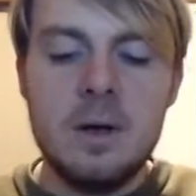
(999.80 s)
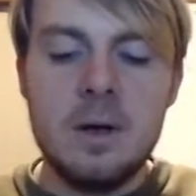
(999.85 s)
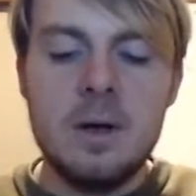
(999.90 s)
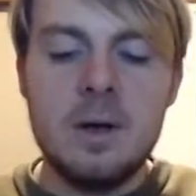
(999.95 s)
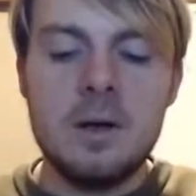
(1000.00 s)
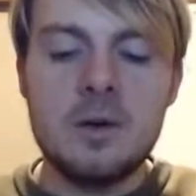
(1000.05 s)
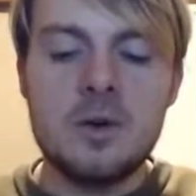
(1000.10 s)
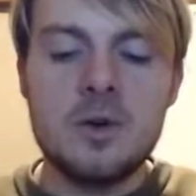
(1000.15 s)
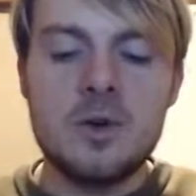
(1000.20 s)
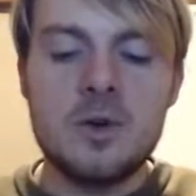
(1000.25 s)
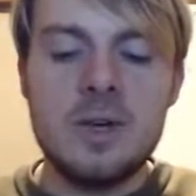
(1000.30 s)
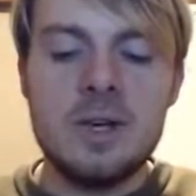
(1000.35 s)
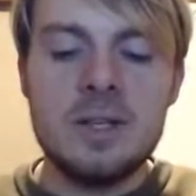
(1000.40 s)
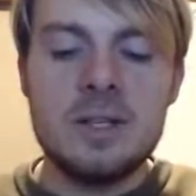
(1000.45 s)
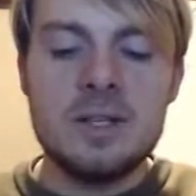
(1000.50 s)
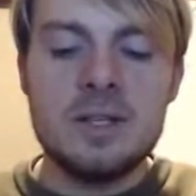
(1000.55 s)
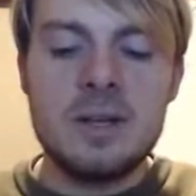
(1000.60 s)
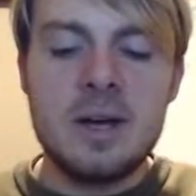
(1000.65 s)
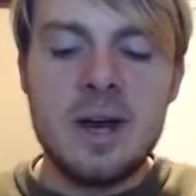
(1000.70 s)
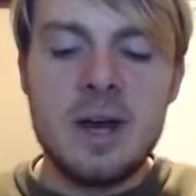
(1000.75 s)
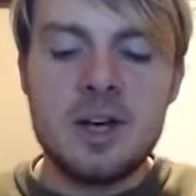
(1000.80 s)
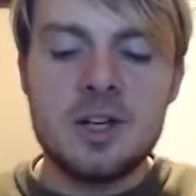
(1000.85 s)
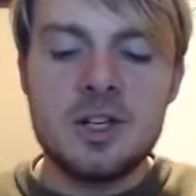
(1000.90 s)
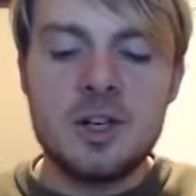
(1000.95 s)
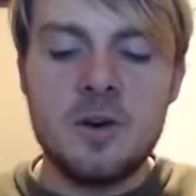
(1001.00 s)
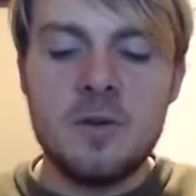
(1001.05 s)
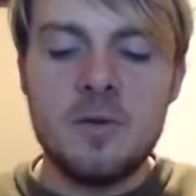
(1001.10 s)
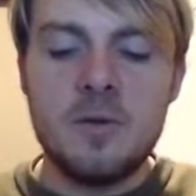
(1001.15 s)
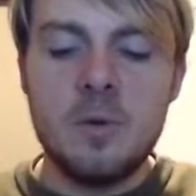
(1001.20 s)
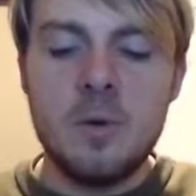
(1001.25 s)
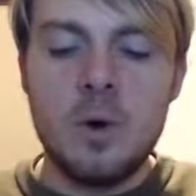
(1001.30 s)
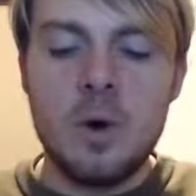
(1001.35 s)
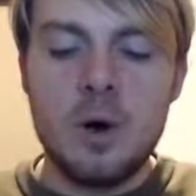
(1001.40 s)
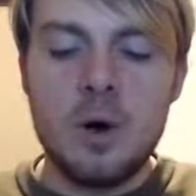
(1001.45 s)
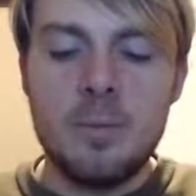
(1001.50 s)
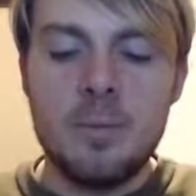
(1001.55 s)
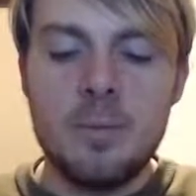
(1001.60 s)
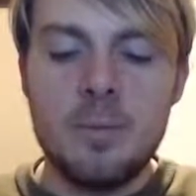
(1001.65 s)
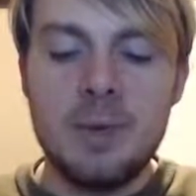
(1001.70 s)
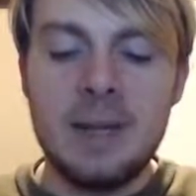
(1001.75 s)
Increased Ash of
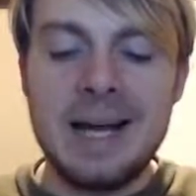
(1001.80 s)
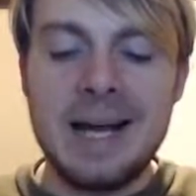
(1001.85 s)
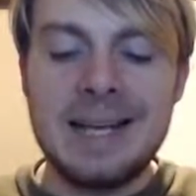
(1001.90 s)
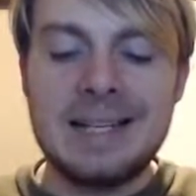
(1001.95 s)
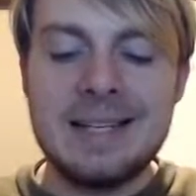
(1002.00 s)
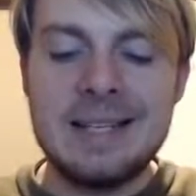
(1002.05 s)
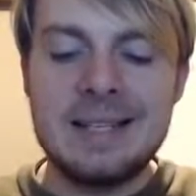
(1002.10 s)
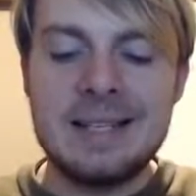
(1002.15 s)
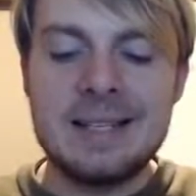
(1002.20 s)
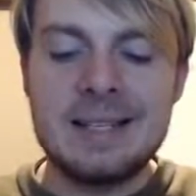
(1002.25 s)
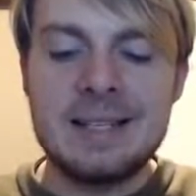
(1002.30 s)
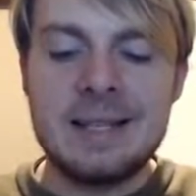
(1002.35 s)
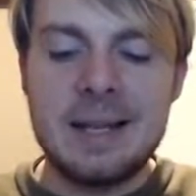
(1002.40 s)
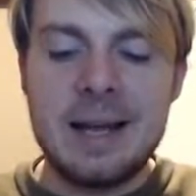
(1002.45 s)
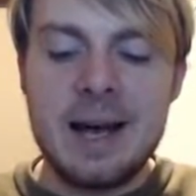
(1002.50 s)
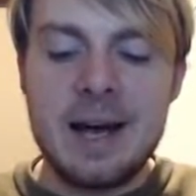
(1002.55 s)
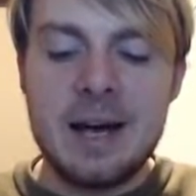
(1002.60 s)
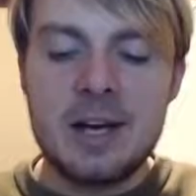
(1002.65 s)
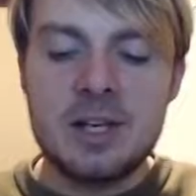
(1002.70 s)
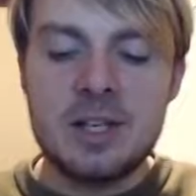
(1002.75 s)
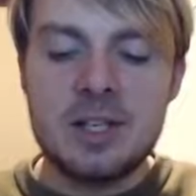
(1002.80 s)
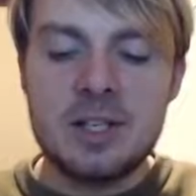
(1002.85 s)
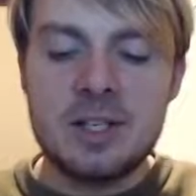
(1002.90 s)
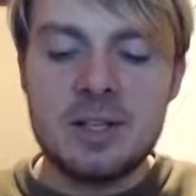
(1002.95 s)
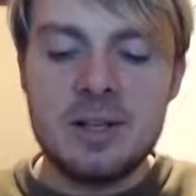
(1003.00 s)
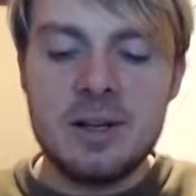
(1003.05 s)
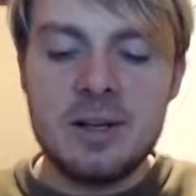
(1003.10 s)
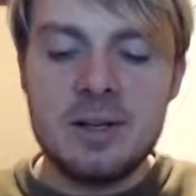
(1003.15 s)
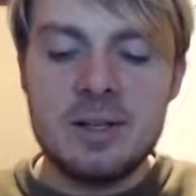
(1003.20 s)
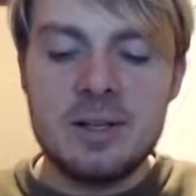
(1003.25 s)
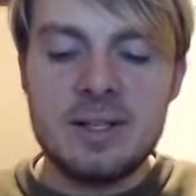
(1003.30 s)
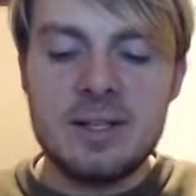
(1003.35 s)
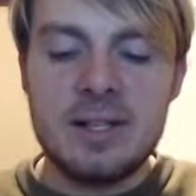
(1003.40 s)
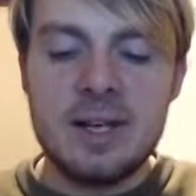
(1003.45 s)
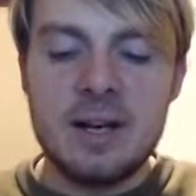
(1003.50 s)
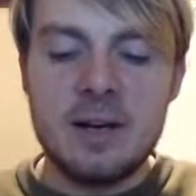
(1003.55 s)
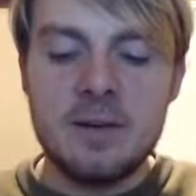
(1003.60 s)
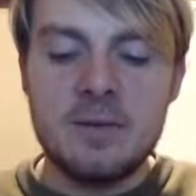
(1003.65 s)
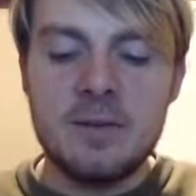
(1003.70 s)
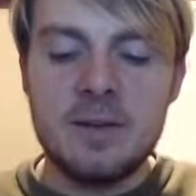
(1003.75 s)
War Bloody Slash
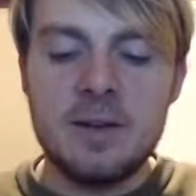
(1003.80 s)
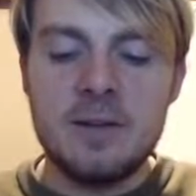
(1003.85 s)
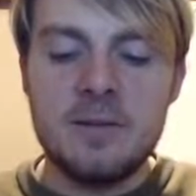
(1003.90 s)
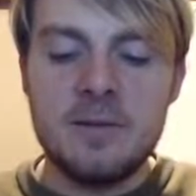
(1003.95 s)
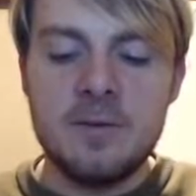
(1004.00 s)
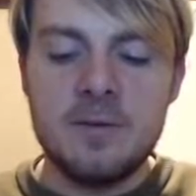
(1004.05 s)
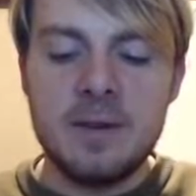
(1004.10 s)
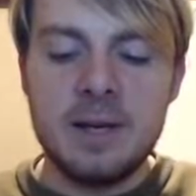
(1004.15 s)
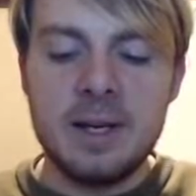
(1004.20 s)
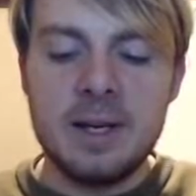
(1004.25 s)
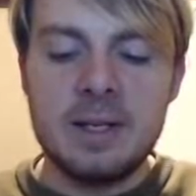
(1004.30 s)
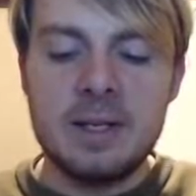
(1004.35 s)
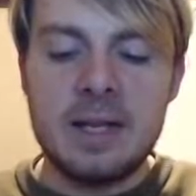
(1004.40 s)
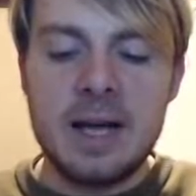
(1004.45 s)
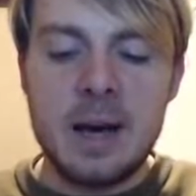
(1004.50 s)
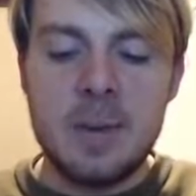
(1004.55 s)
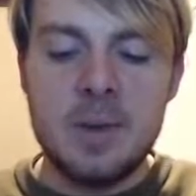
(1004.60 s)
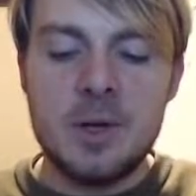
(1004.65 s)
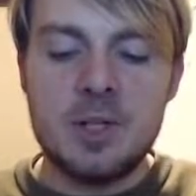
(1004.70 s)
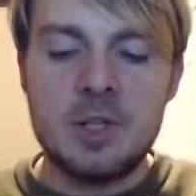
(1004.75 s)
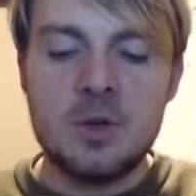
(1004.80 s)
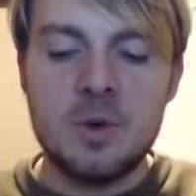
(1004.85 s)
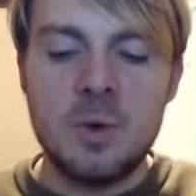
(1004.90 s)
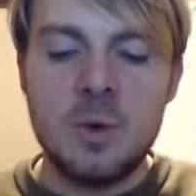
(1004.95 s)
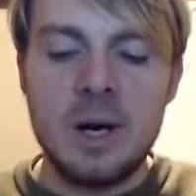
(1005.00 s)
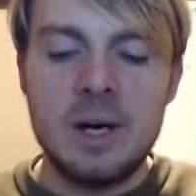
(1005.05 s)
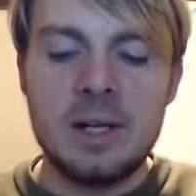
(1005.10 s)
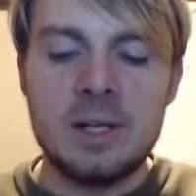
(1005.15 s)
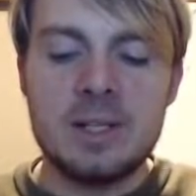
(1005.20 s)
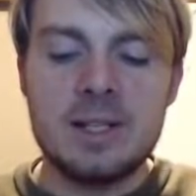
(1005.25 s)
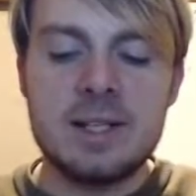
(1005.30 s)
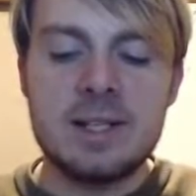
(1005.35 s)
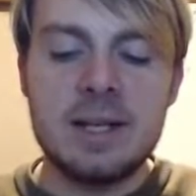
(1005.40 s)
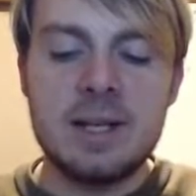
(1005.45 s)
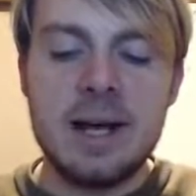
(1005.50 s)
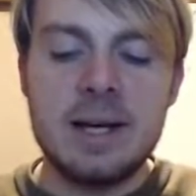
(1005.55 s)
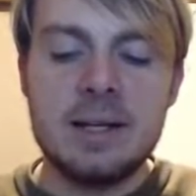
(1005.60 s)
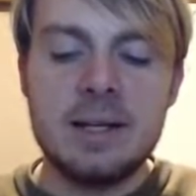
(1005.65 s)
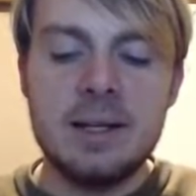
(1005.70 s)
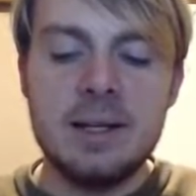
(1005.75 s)
self-inflict damage while
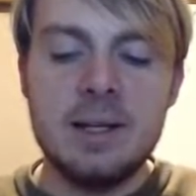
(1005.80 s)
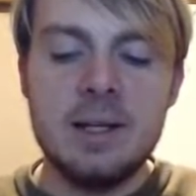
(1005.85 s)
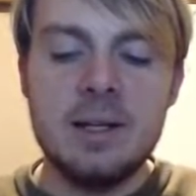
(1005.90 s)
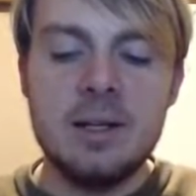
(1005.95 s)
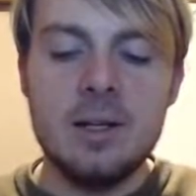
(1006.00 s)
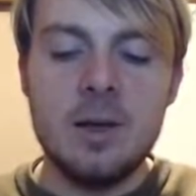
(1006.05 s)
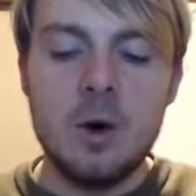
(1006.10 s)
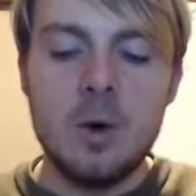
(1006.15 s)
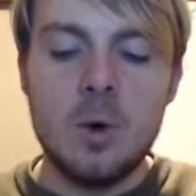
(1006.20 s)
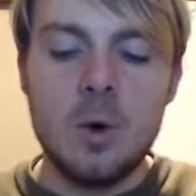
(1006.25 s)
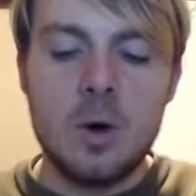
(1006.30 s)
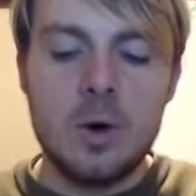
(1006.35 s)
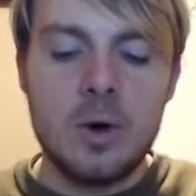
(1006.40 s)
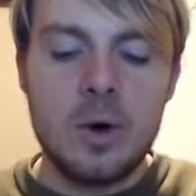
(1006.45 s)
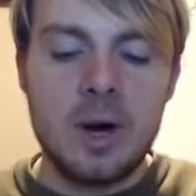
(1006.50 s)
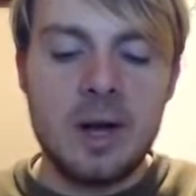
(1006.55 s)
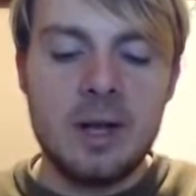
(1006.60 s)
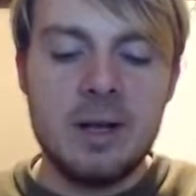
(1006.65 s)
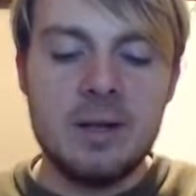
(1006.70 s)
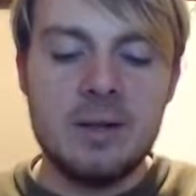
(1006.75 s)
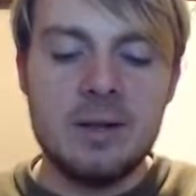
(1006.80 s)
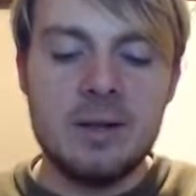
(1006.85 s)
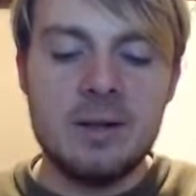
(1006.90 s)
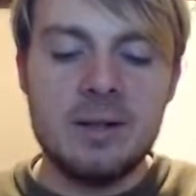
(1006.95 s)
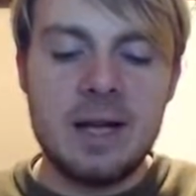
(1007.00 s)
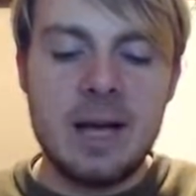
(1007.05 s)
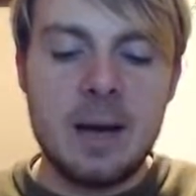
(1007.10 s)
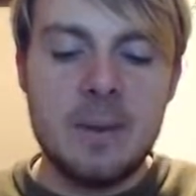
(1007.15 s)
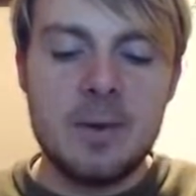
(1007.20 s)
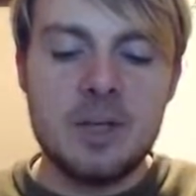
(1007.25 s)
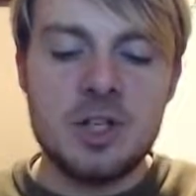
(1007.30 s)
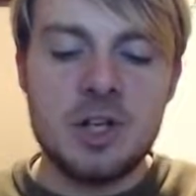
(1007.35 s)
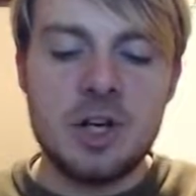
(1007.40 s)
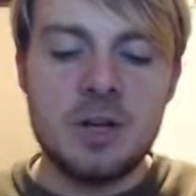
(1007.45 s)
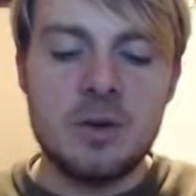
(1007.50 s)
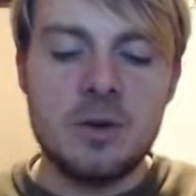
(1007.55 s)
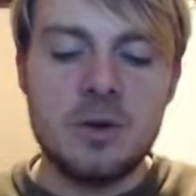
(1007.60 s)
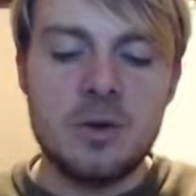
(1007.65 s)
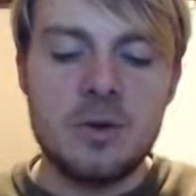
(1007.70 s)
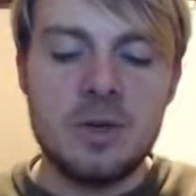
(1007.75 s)
slightly lowering the damage and
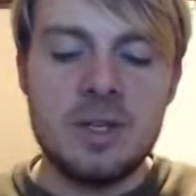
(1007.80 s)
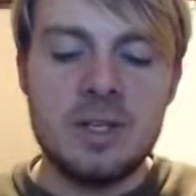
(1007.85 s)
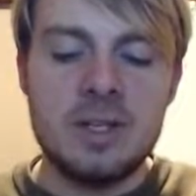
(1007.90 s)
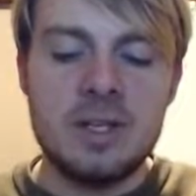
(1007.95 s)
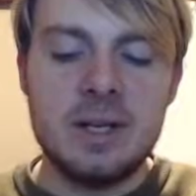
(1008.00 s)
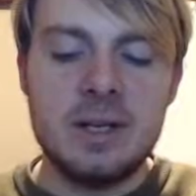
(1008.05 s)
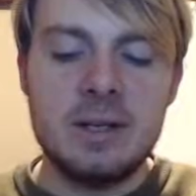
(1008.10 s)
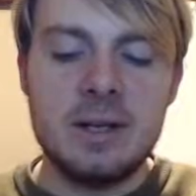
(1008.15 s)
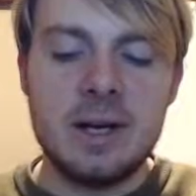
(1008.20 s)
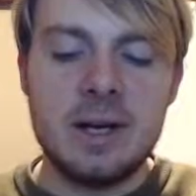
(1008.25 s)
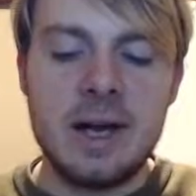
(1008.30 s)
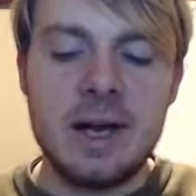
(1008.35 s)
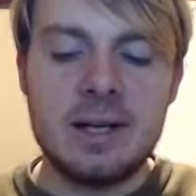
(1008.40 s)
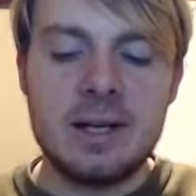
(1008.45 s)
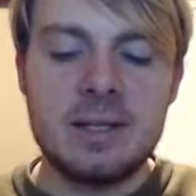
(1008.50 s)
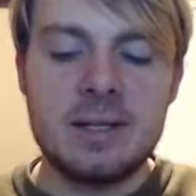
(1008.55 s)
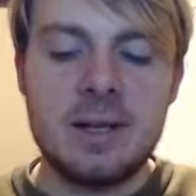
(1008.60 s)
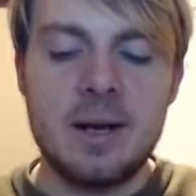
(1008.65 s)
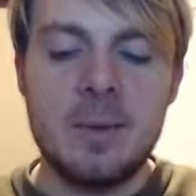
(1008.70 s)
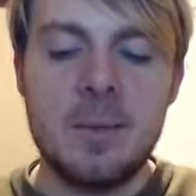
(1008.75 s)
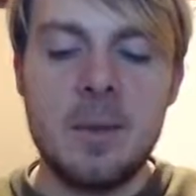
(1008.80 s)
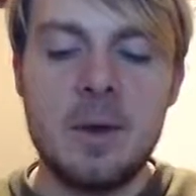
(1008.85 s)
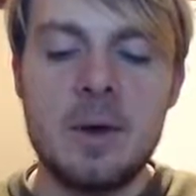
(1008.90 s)
increasing the cast time.